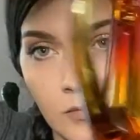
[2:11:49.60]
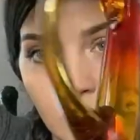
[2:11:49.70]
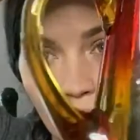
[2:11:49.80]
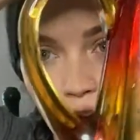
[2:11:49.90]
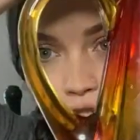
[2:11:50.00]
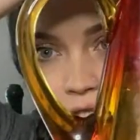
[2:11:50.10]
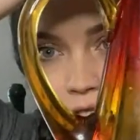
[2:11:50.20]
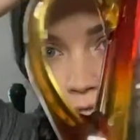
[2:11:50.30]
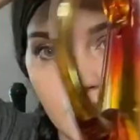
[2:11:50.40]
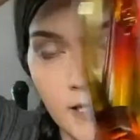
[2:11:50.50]
Man, I'm still
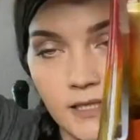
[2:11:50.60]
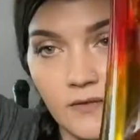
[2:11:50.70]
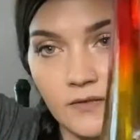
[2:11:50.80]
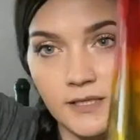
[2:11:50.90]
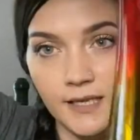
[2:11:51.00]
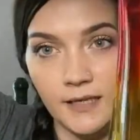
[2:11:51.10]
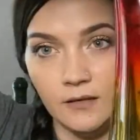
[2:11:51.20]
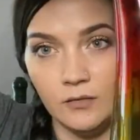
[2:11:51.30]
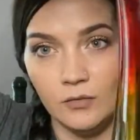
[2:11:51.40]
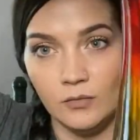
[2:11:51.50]
Sheila's at seventeen.
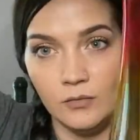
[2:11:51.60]
get used to